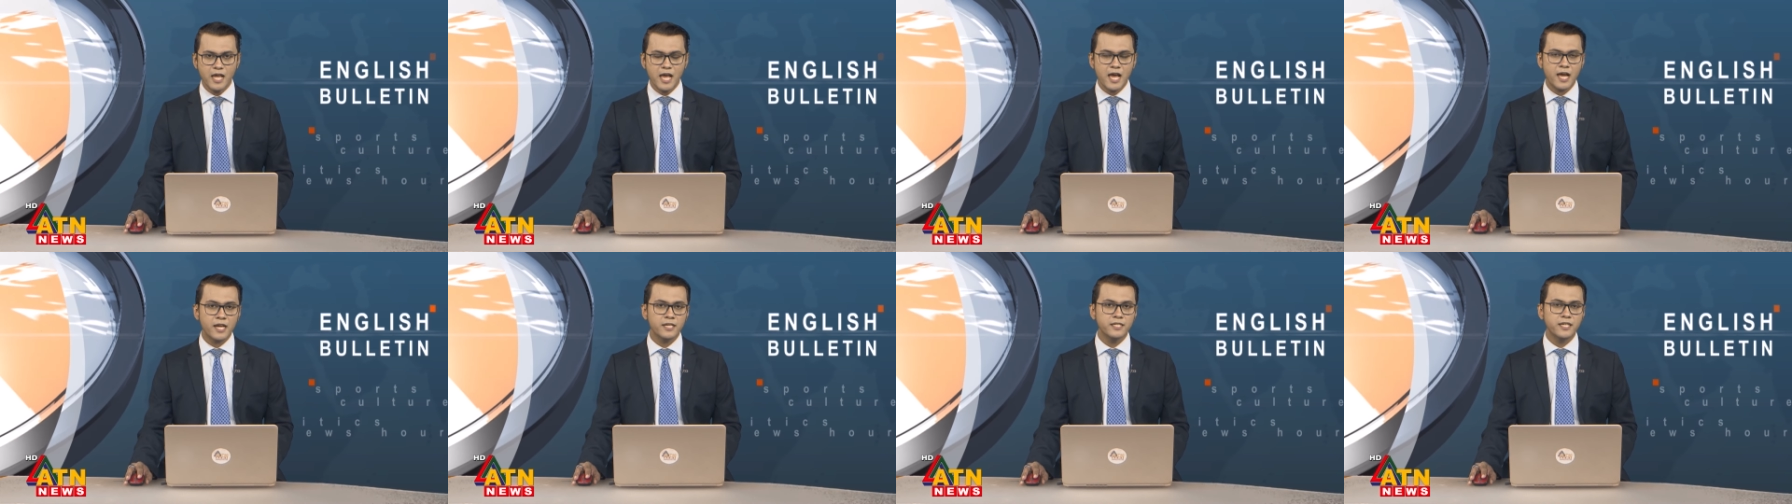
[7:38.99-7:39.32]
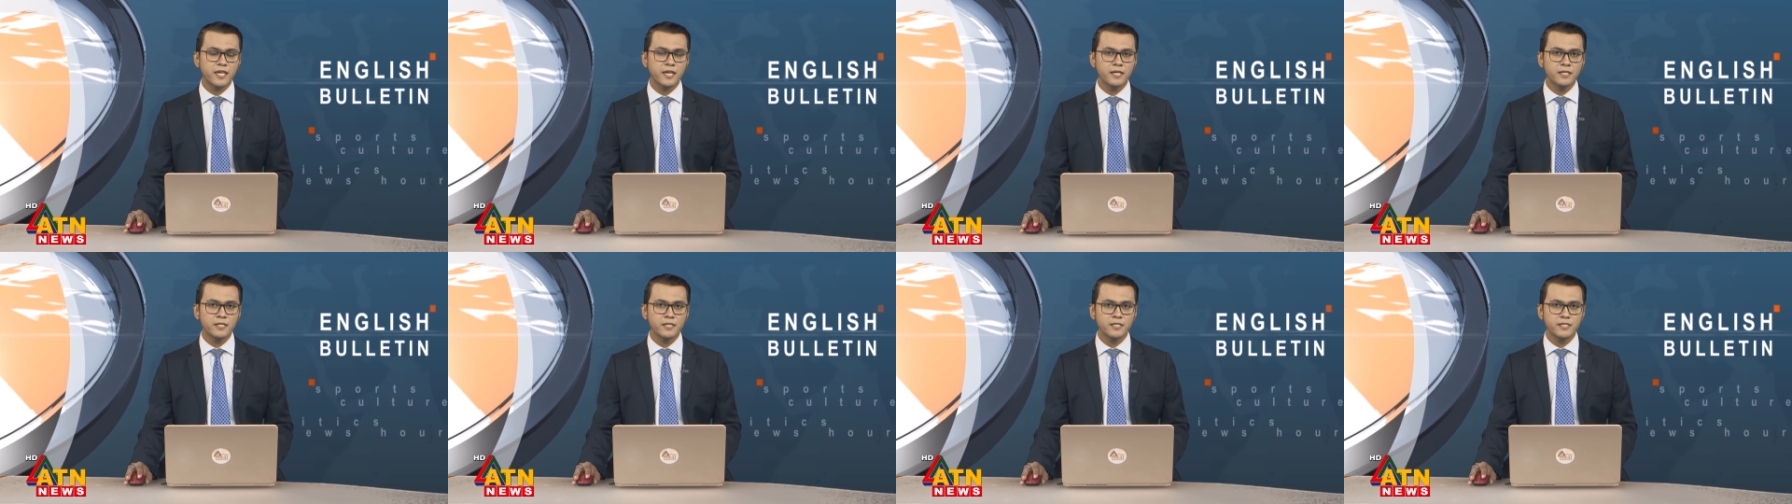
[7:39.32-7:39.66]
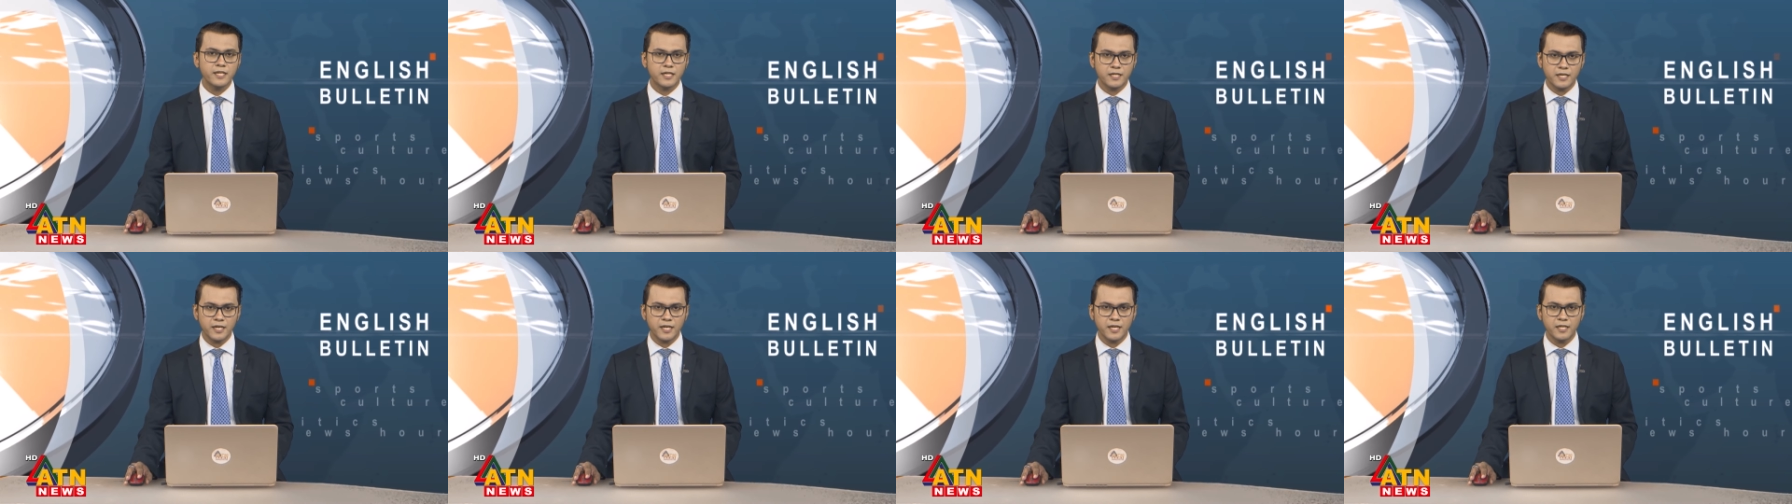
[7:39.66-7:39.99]
and killed
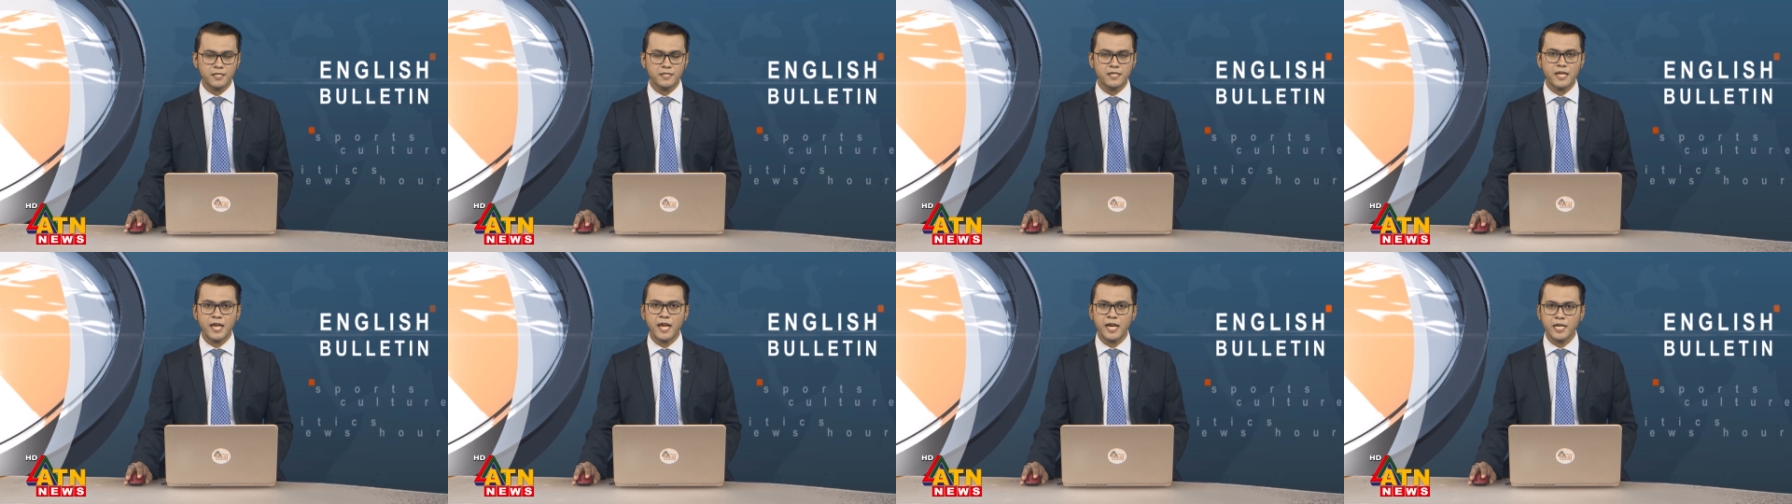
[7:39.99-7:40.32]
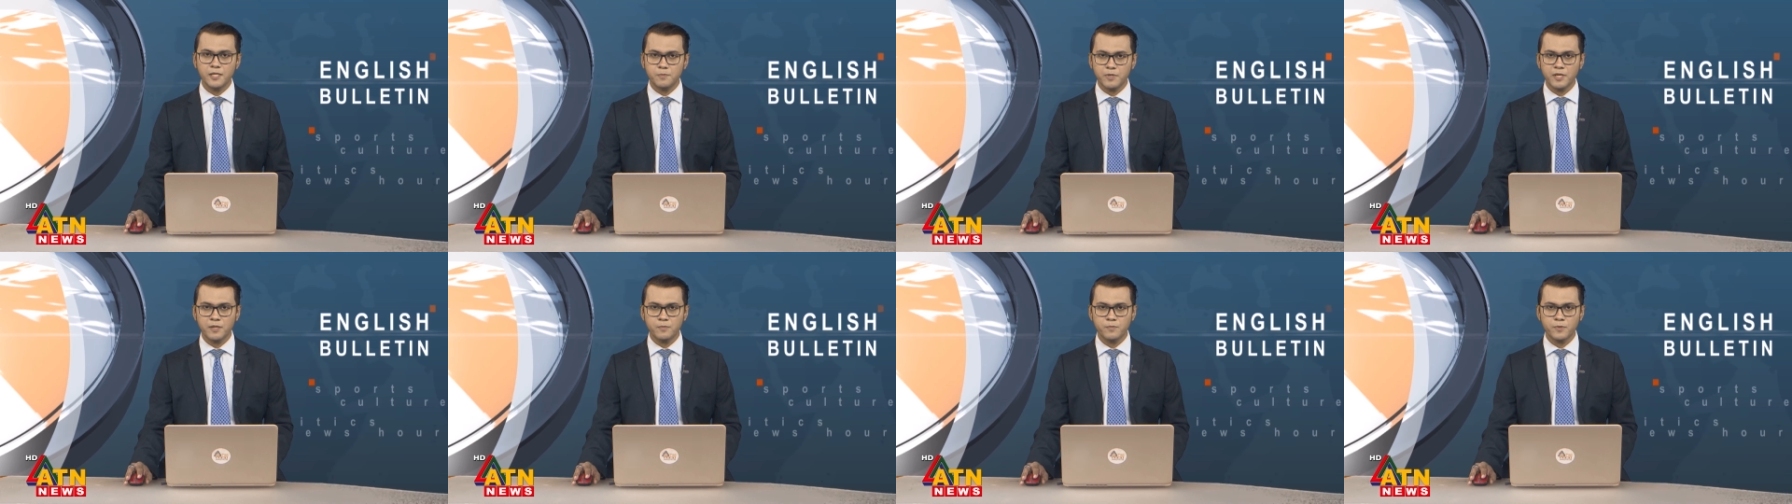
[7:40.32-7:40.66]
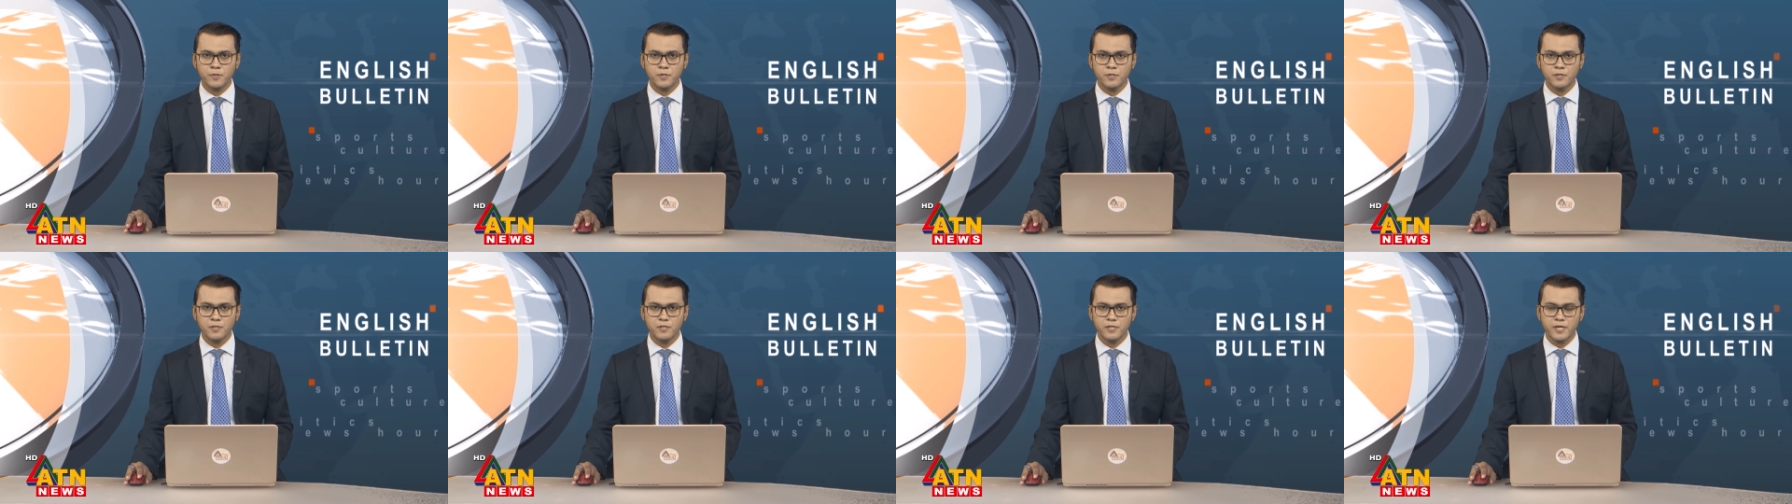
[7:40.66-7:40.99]
at least 8
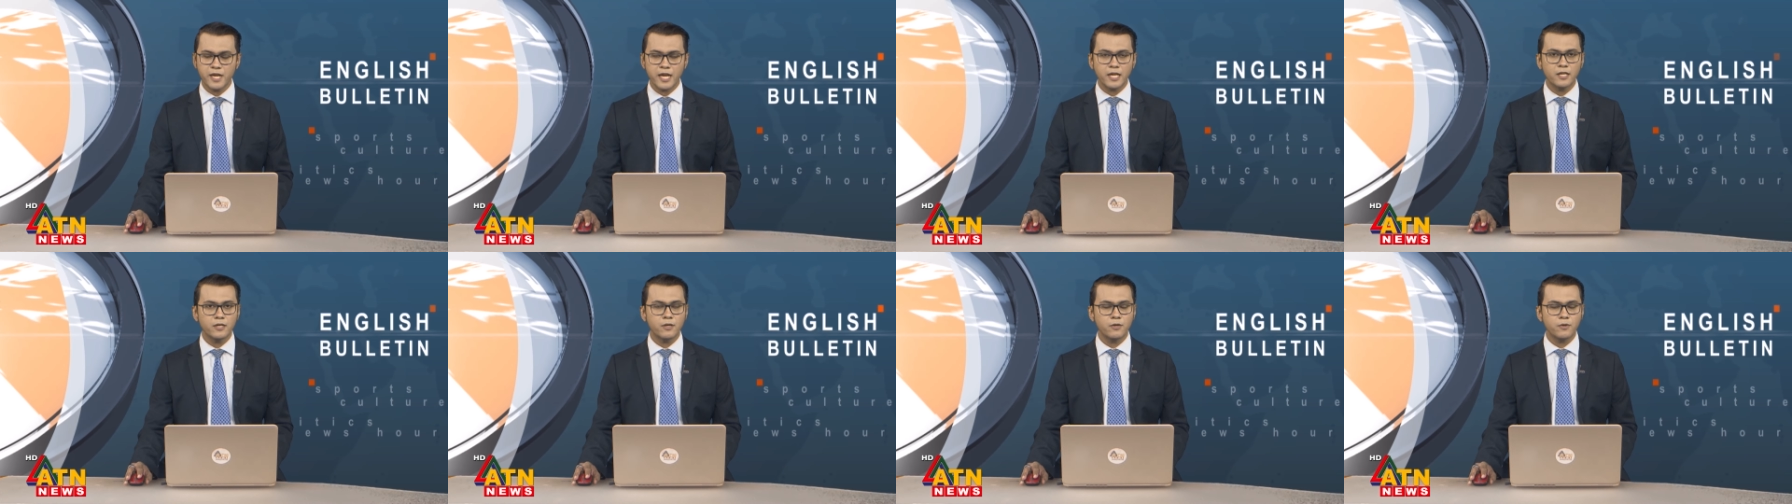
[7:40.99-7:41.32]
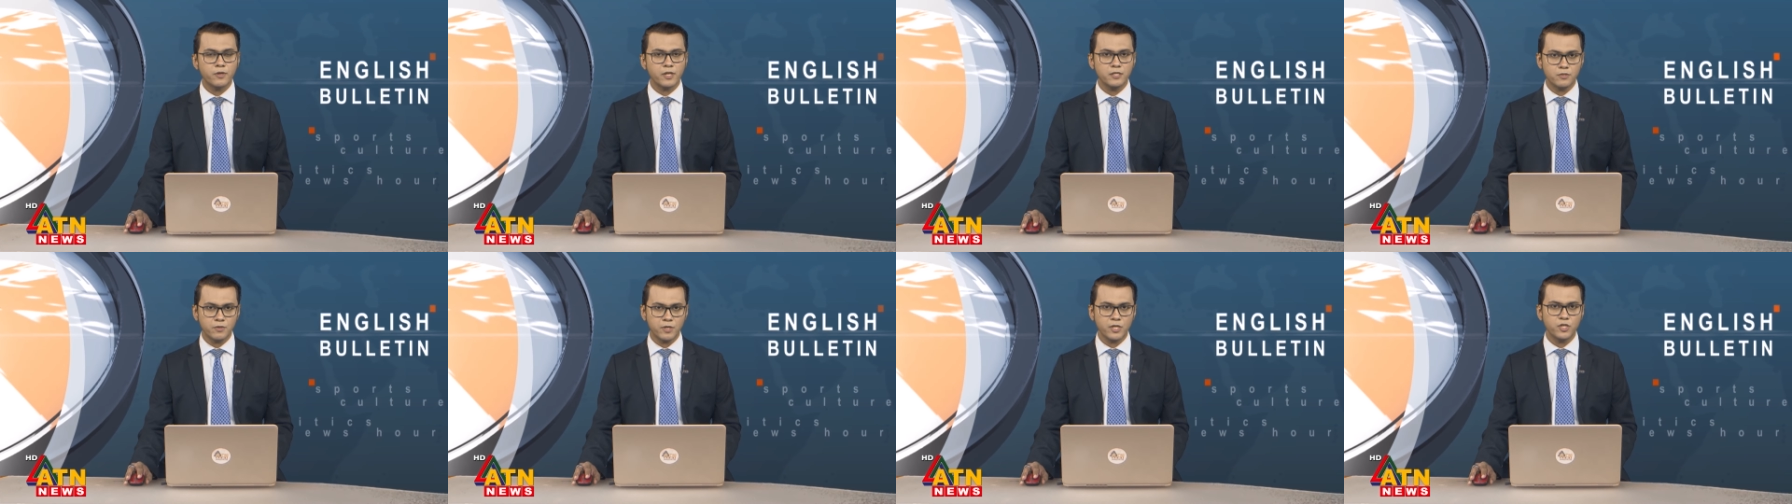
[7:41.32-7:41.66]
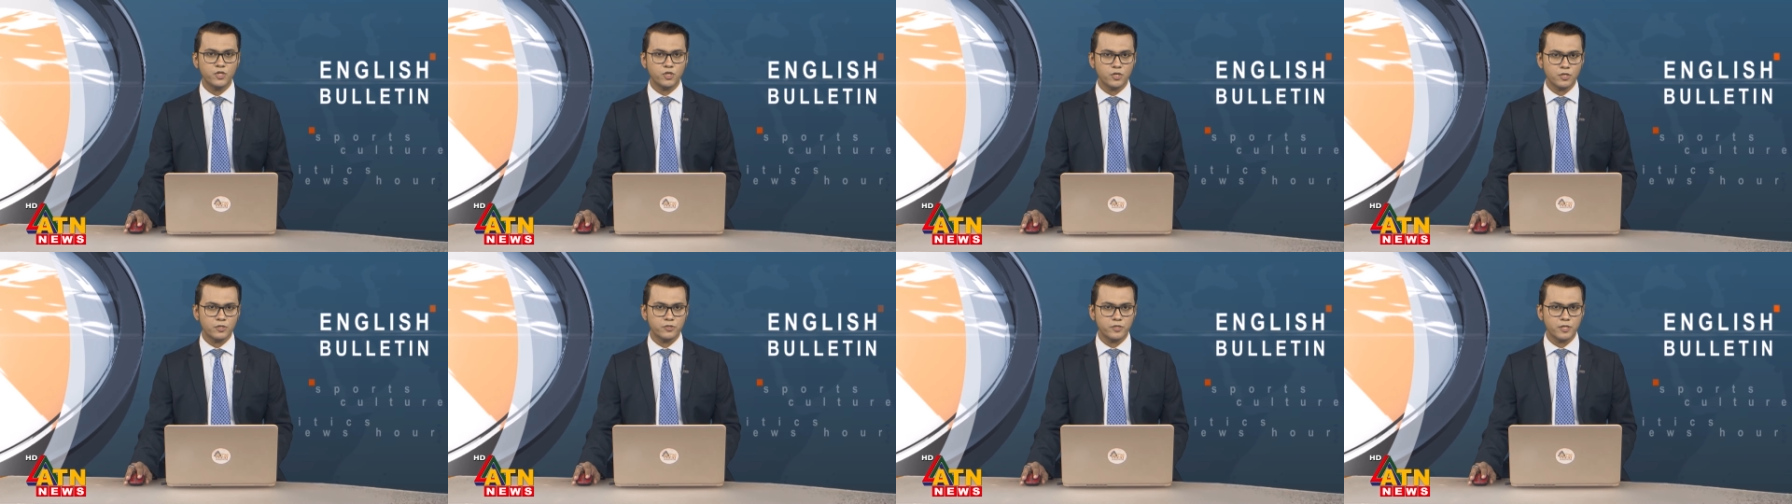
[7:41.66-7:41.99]
people, including 3
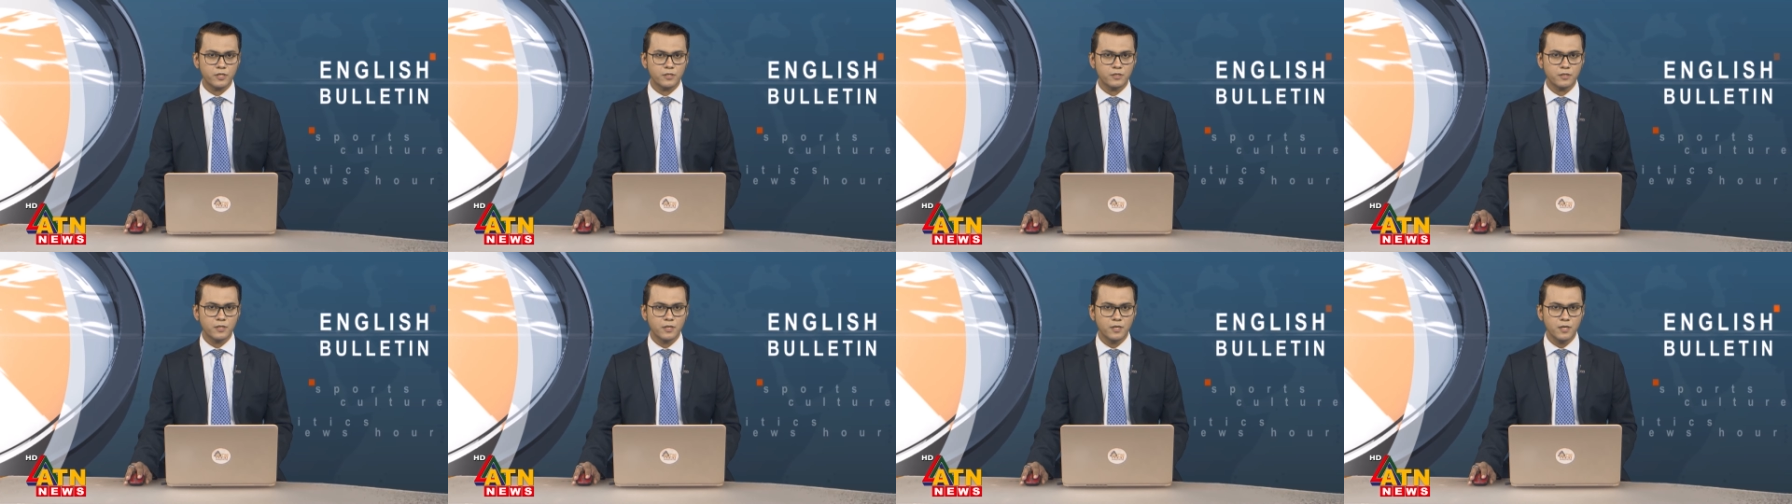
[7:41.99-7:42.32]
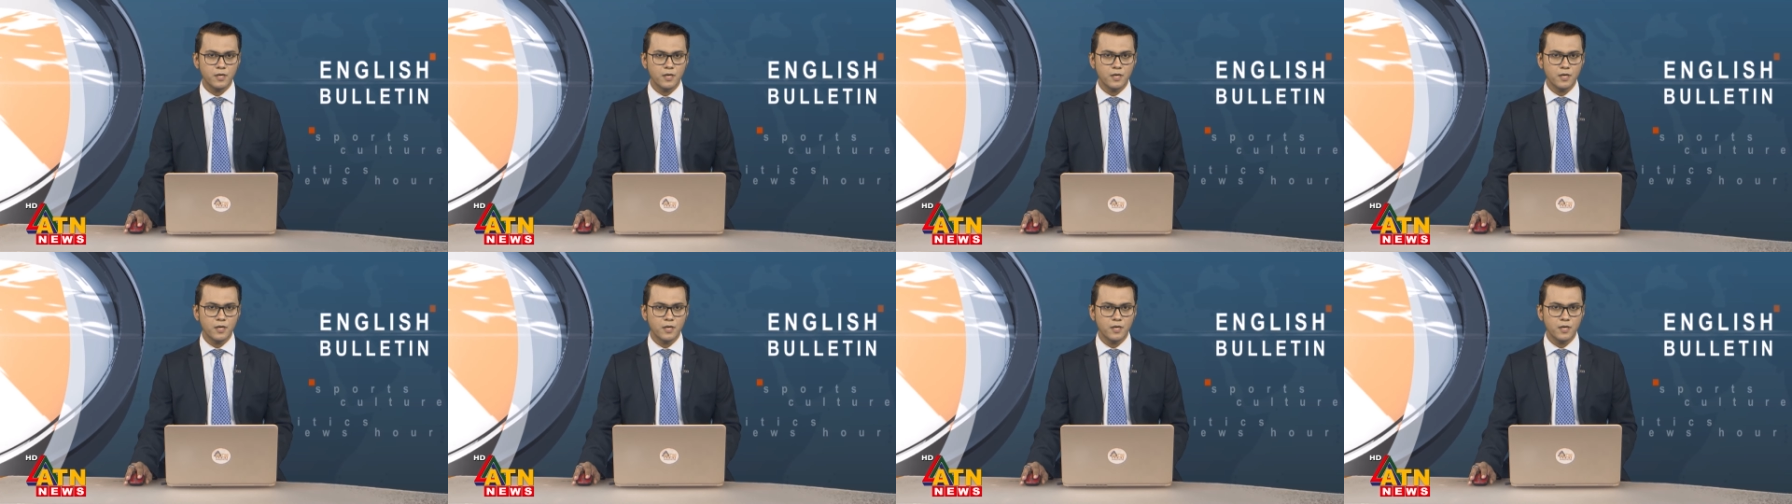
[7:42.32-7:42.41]
children.